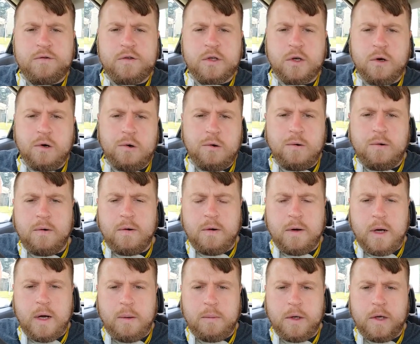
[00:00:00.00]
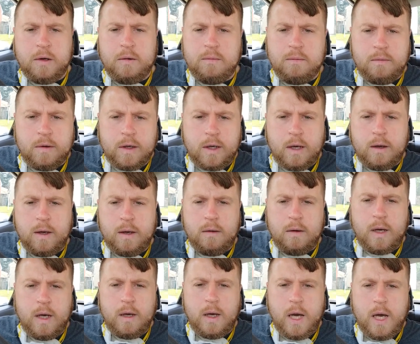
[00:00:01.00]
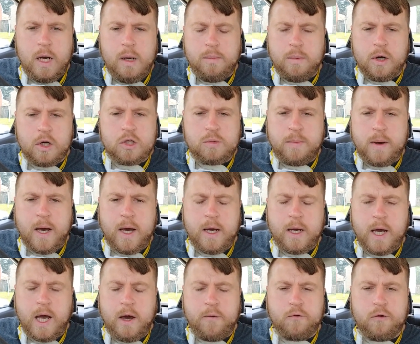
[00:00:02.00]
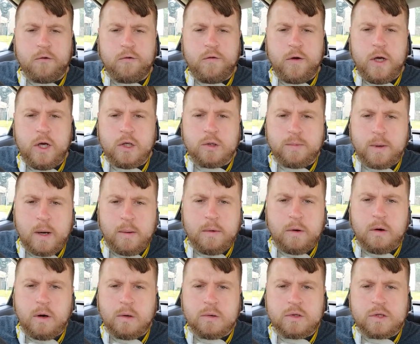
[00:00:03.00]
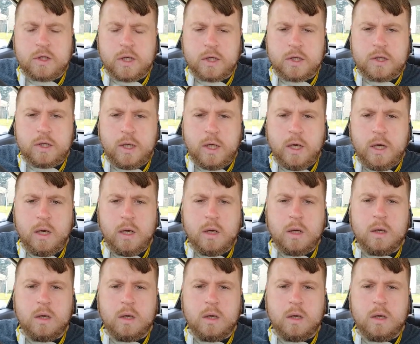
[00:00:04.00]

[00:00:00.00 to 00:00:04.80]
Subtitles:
So I'm getting like $80 back after fees, probably around 60.